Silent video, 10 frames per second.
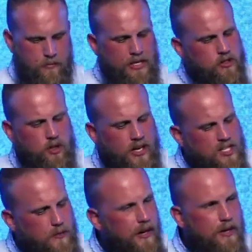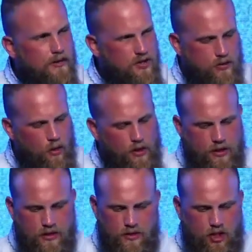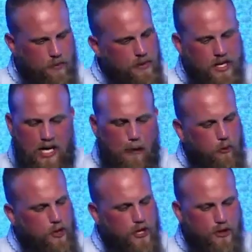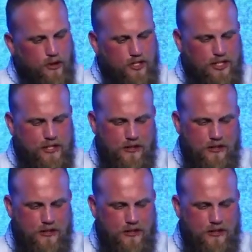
being transparent this morning it took me a couple years